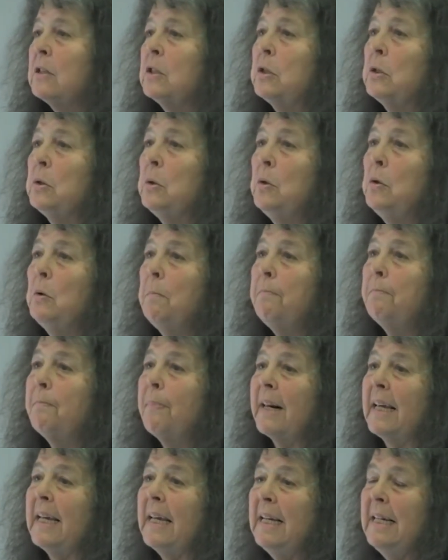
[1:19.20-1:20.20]
to
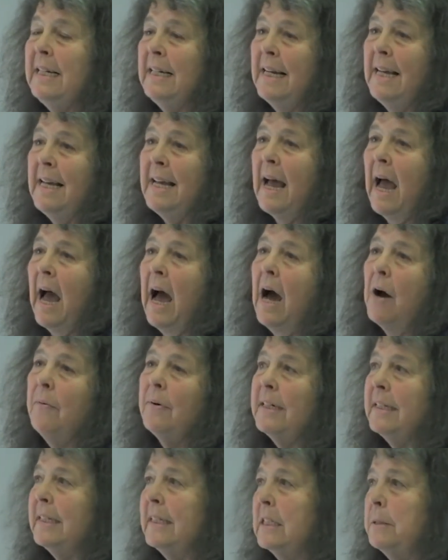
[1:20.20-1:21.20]
bring
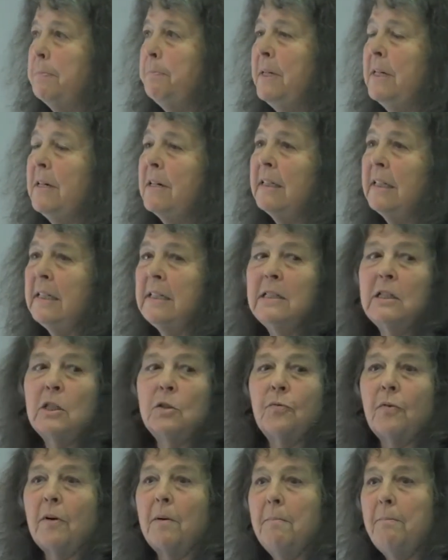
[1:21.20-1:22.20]
our experience
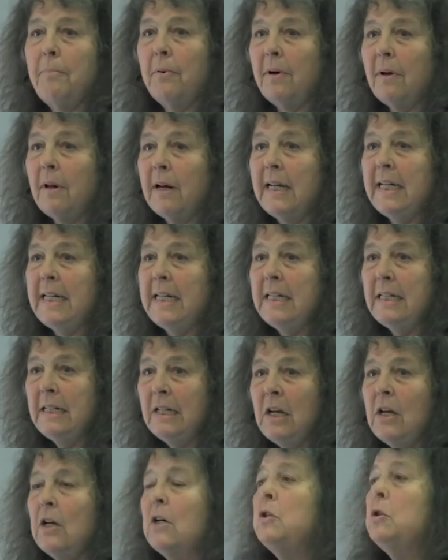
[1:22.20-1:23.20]
from Berlin
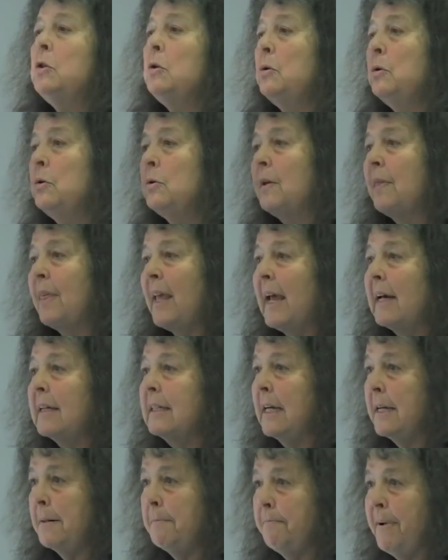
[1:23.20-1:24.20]
to their
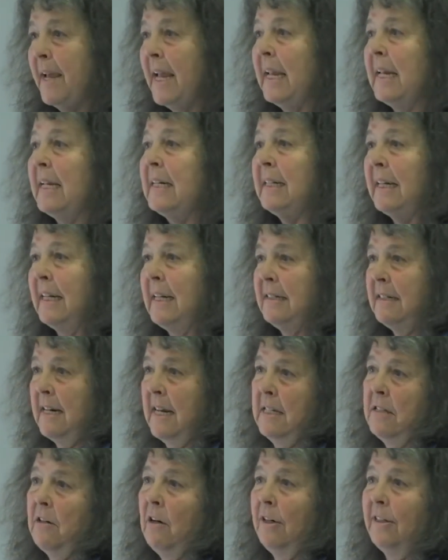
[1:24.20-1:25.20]
campaign in
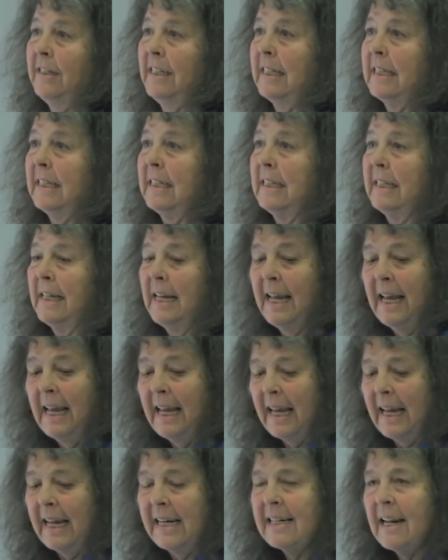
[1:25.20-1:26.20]
Thessaloniki.
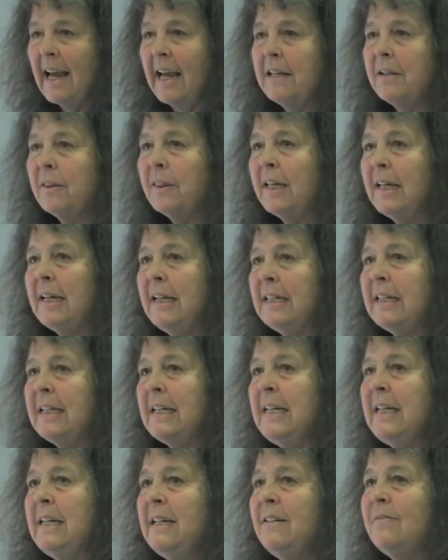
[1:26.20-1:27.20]
And I think
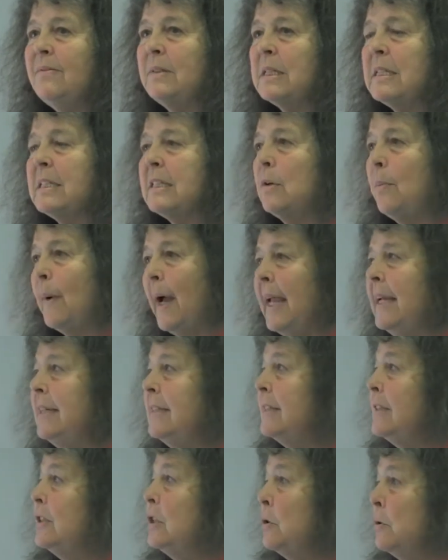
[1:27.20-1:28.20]
he was quite
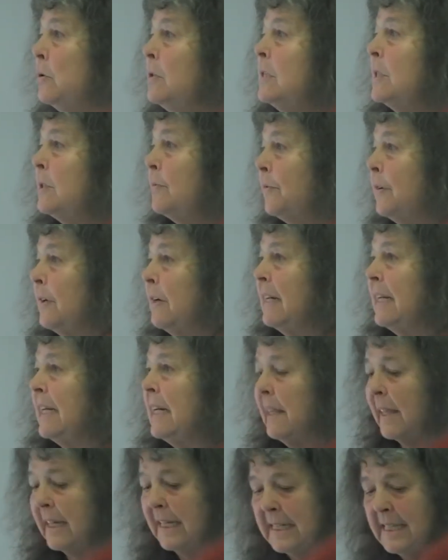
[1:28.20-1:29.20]
useful
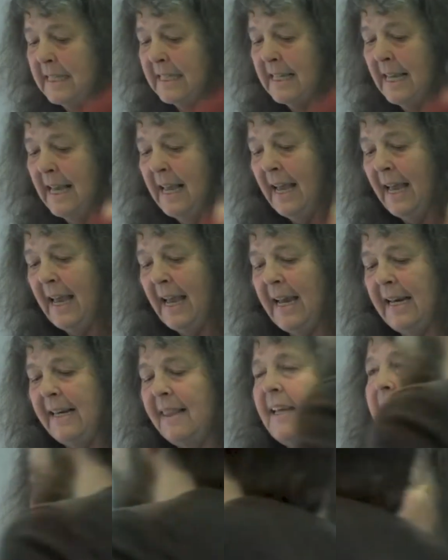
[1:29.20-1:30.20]
in this, and
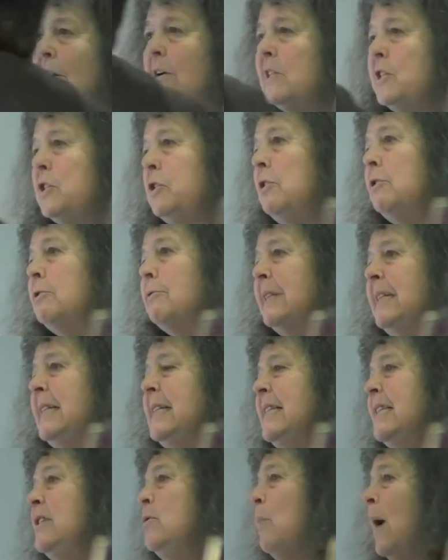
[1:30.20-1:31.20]
that's also a
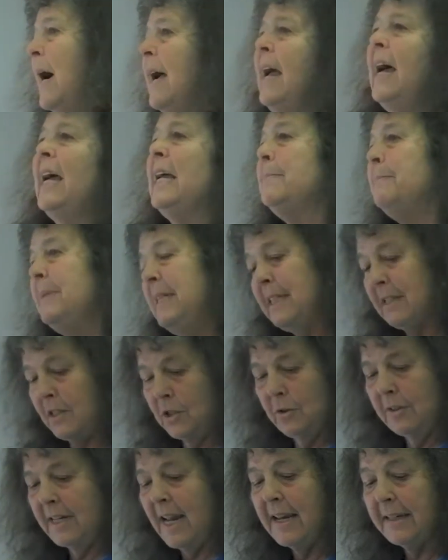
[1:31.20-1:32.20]
reason why I'm here
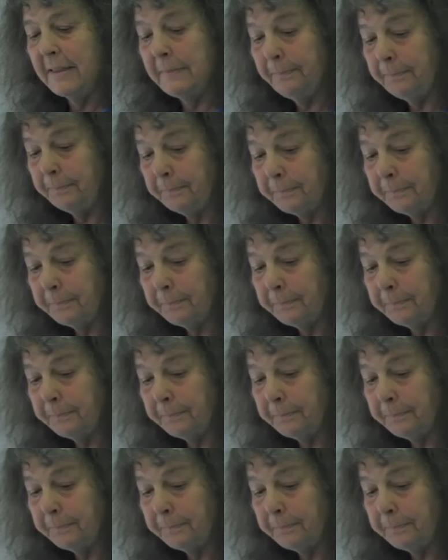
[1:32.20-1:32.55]
today.